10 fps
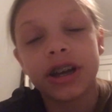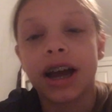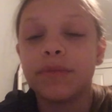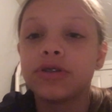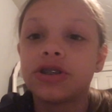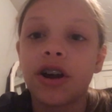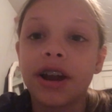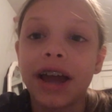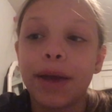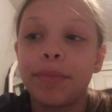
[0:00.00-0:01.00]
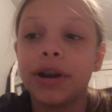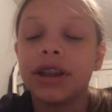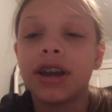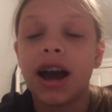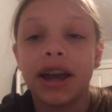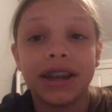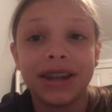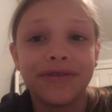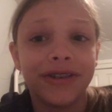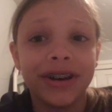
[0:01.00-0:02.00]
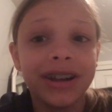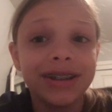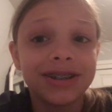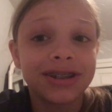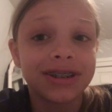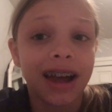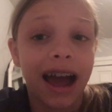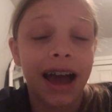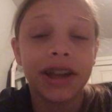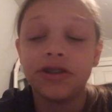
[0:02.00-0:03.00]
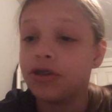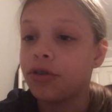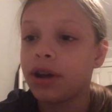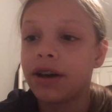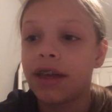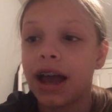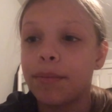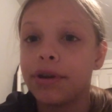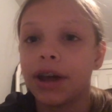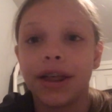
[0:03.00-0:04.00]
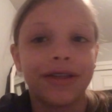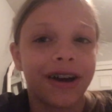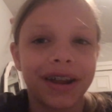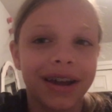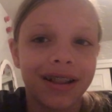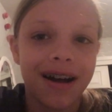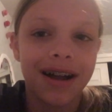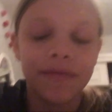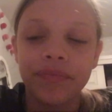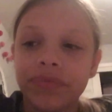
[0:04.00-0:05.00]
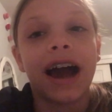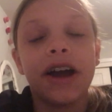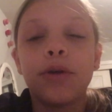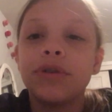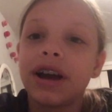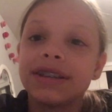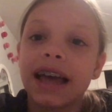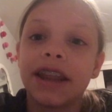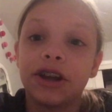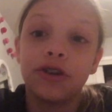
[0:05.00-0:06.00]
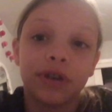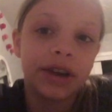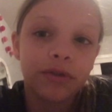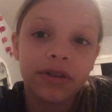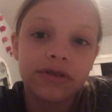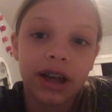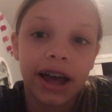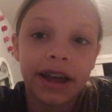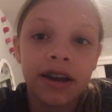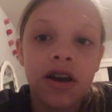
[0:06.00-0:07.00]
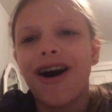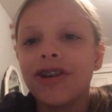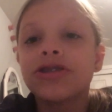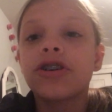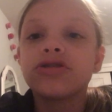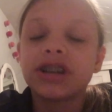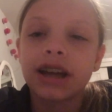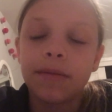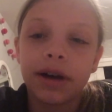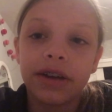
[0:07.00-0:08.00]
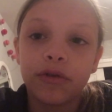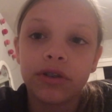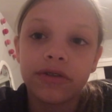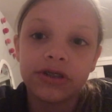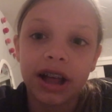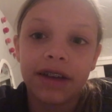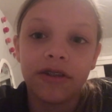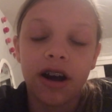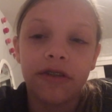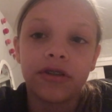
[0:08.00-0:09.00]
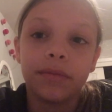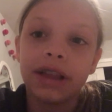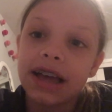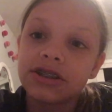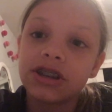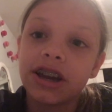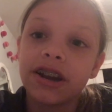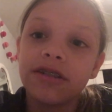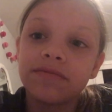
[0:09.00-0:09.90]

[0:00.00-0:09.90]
I'm sorry I barely got any footage. I don't know how that happened. I thought I had a lot. I hope you guys had a great 4th of July. Also, go check out my 4th of July vlog from last year.